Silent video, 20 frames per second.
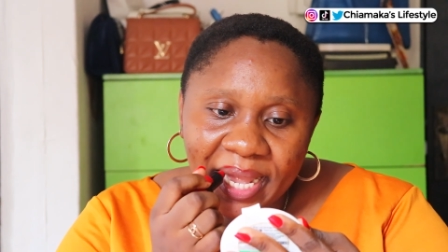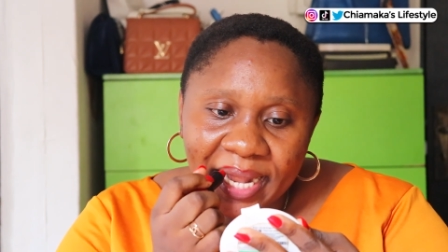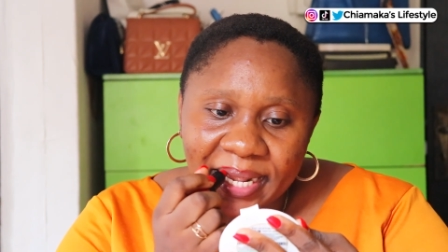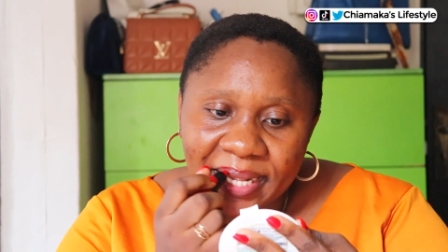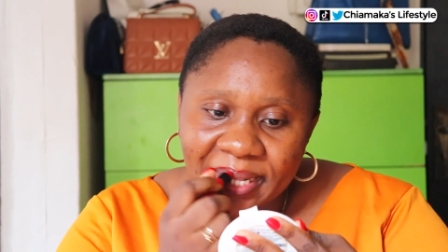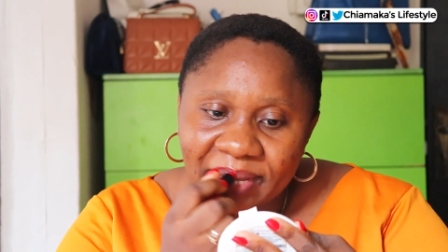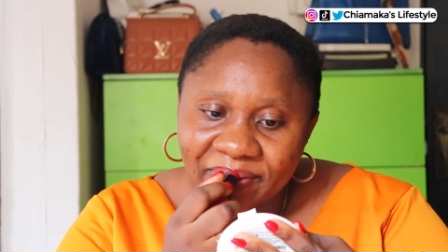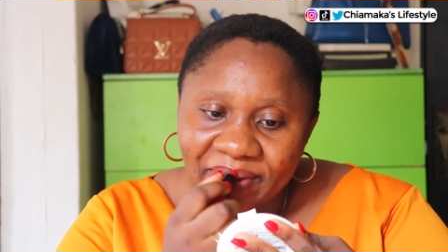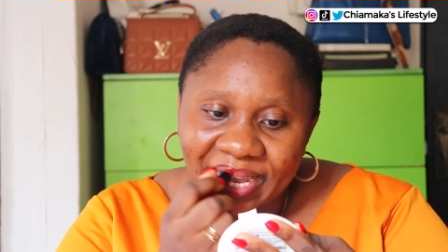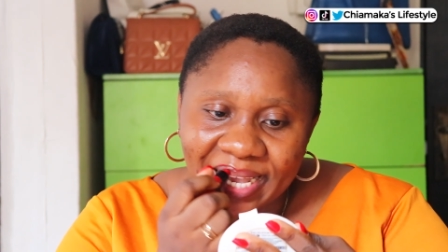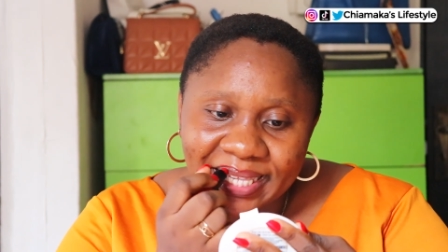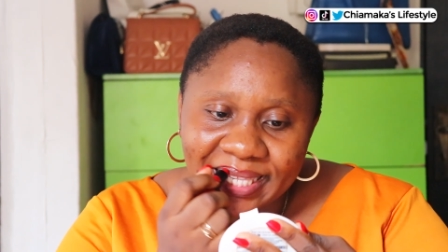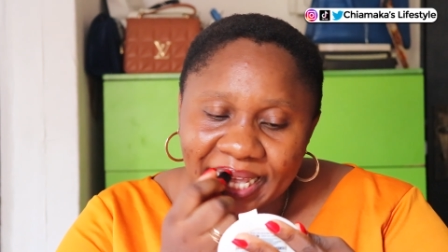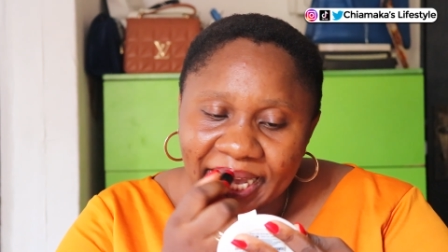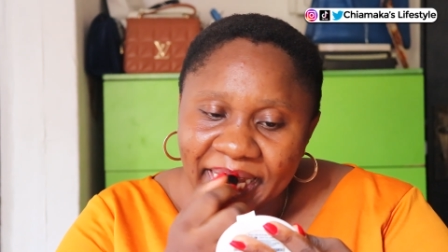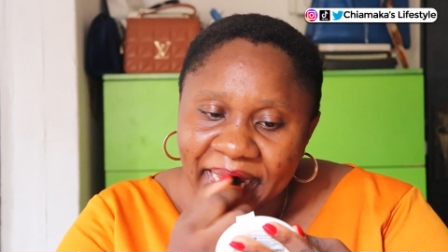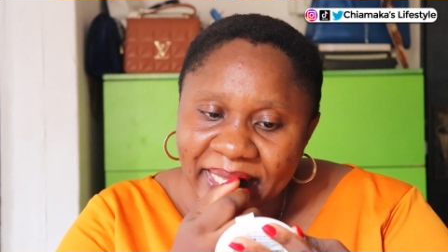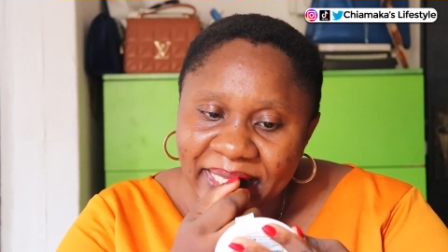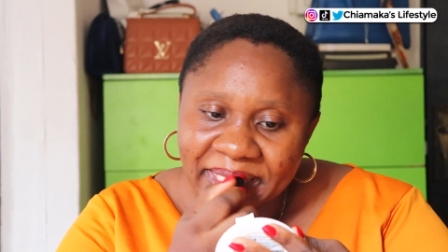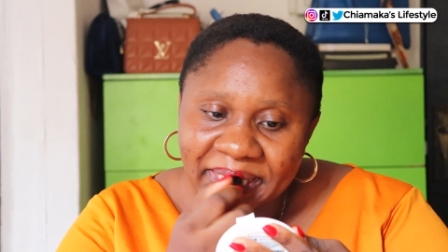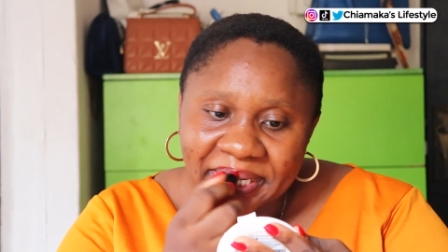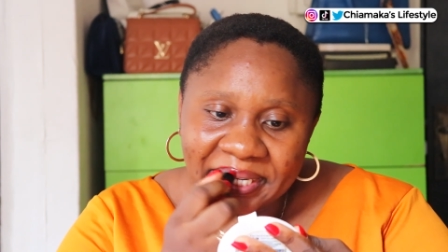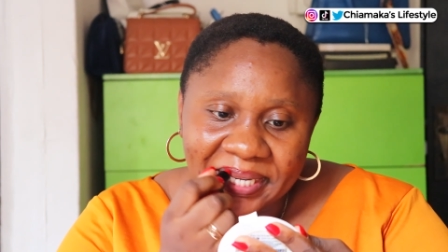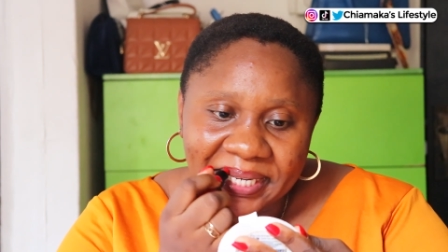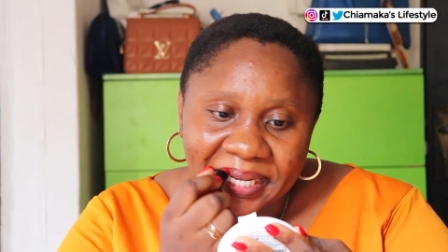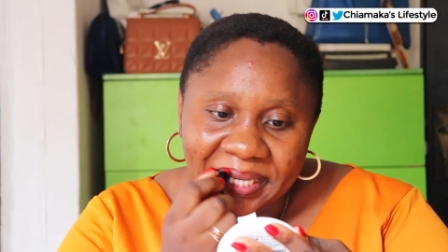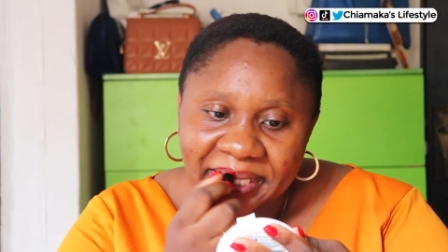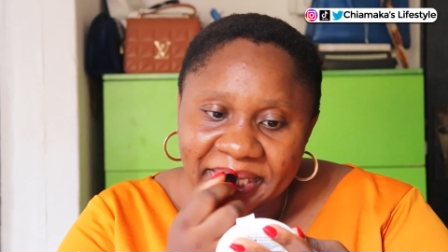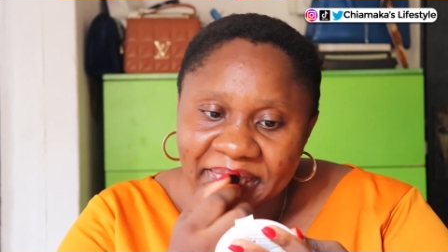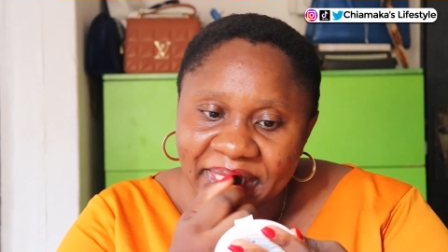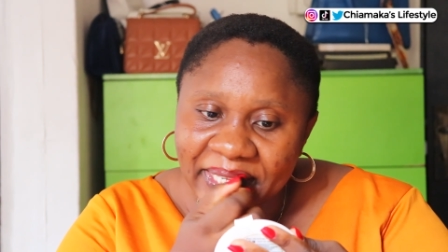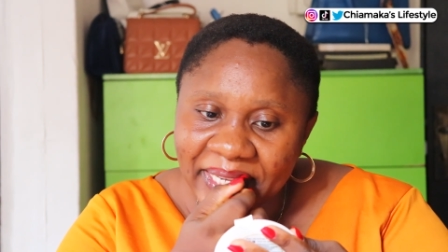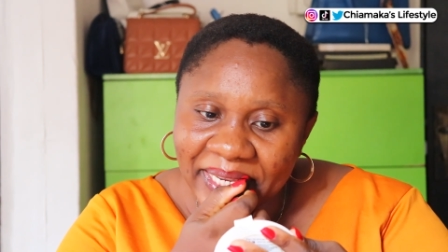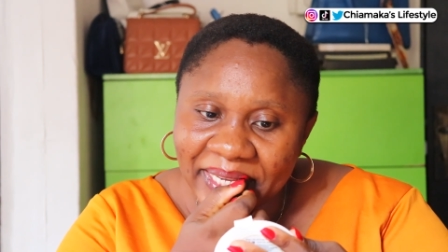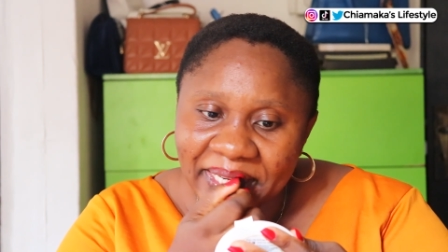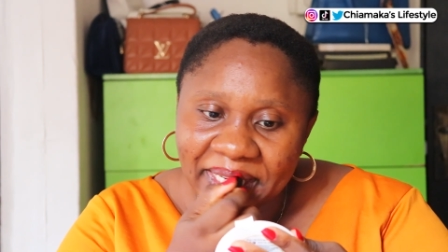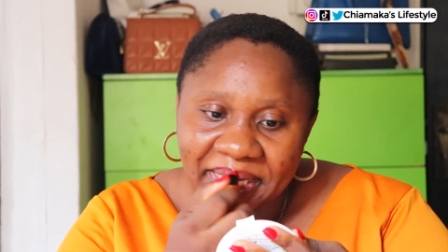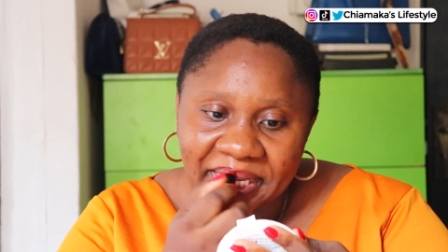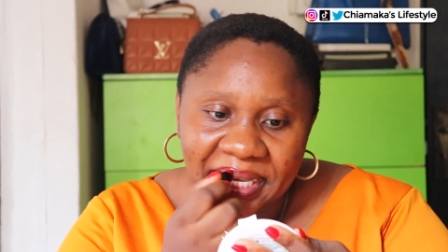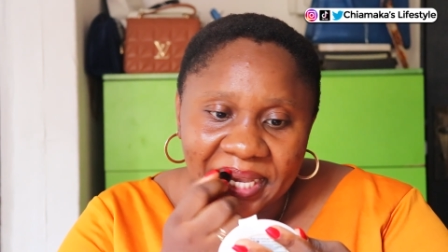if you guys are getting what I'm
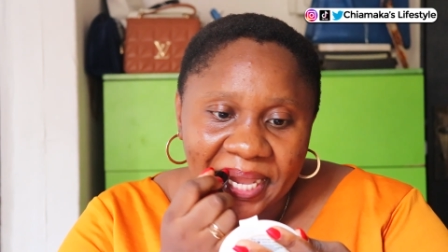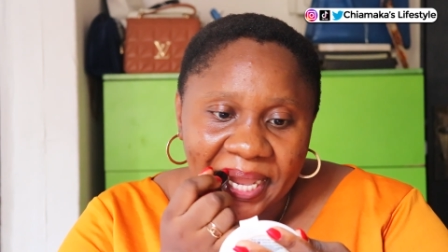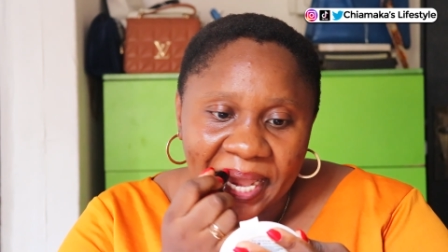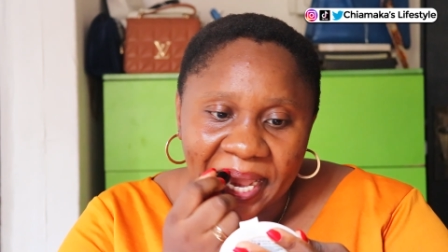saying.